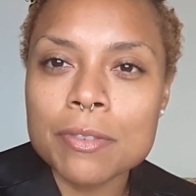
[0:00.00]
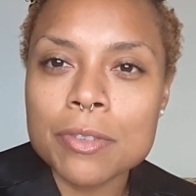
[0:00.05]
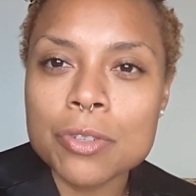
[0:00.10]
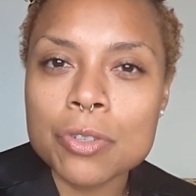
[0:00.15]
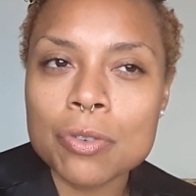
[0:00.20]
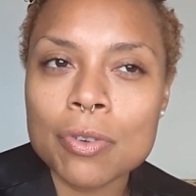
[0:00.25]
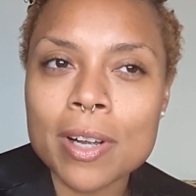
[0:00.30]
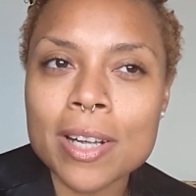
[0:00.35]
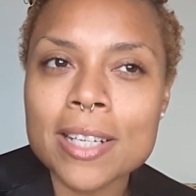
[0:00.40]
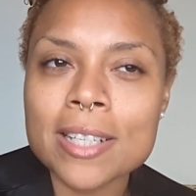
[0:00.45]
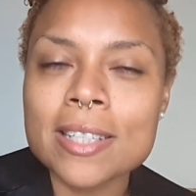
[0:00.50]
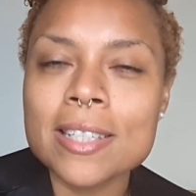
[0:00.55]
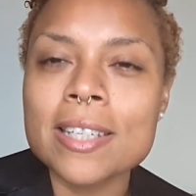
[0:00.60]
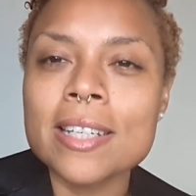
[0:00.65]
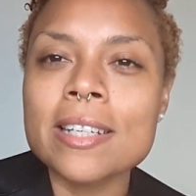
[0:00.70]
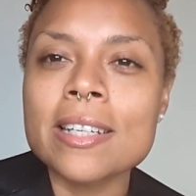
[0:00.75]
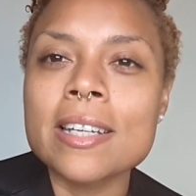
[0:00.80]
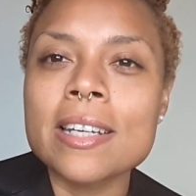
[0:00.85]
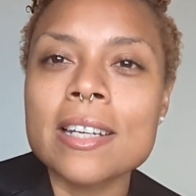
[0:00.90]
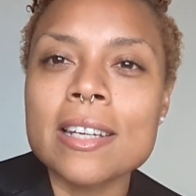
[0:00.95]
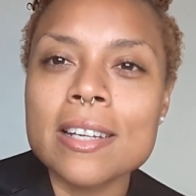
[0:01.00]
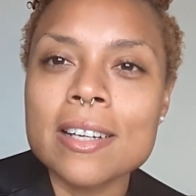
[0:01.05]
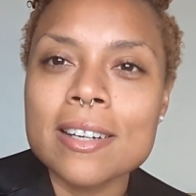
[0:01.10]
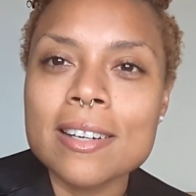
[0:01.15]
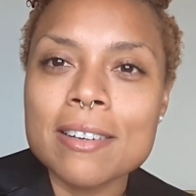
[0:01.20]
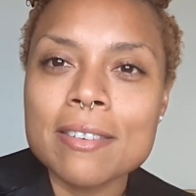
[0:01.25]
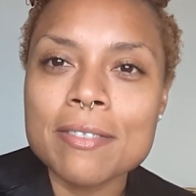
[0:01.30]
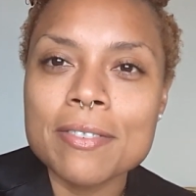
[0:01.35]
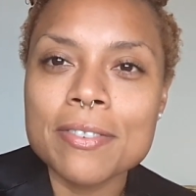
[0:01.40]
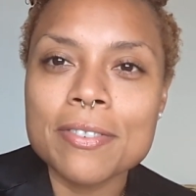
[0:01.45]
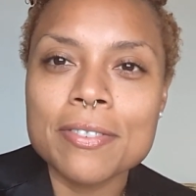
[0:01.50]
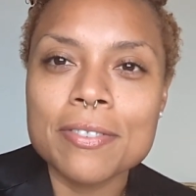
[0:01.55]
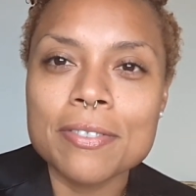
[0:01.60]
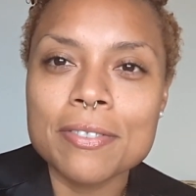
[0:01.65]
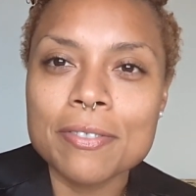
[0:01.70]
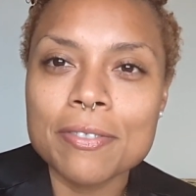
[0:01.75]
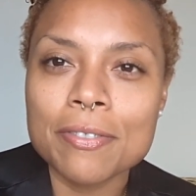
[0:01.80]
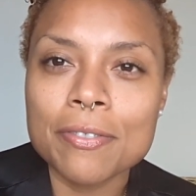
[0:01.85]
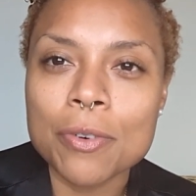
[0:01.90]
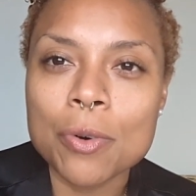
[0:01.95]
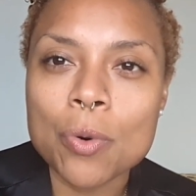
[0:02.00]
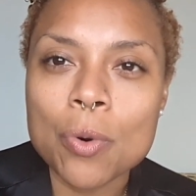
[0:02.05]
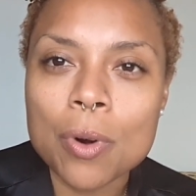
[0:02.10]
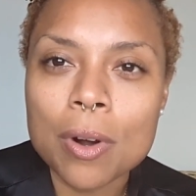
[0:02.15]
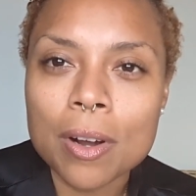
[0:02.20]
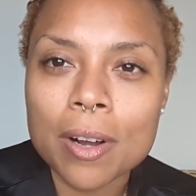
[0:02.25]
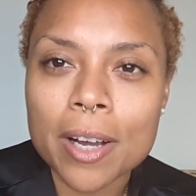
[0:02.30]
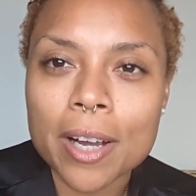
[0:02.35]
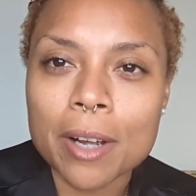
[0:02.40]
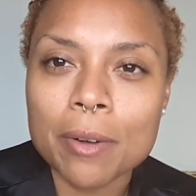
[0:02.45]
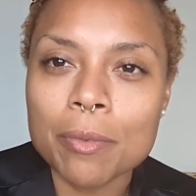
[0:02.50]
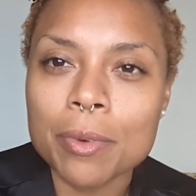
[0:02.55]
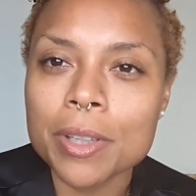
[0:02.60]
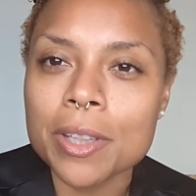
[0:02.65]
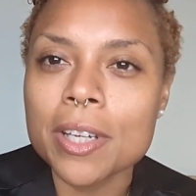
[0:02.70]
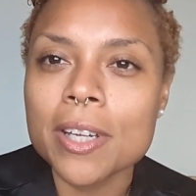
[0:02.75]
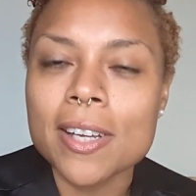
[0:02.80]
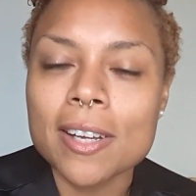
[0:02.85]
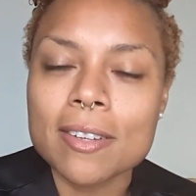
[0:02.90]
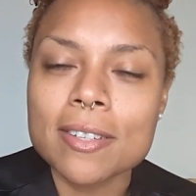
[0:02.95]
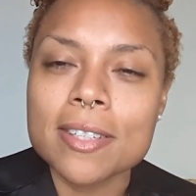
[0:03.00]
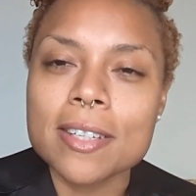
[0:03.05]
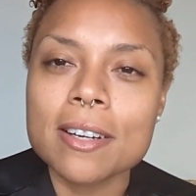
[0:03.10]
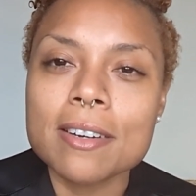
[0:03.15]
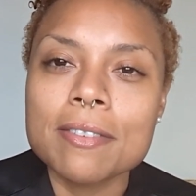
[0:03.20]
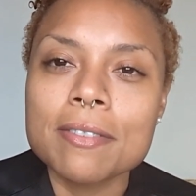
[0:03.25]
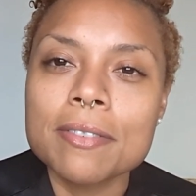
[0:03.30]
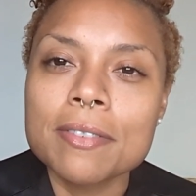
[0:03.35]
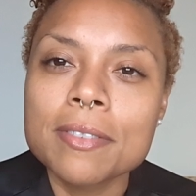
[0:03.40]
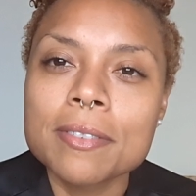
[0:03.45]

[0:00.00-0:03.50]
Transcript: transcendent love for and within yourself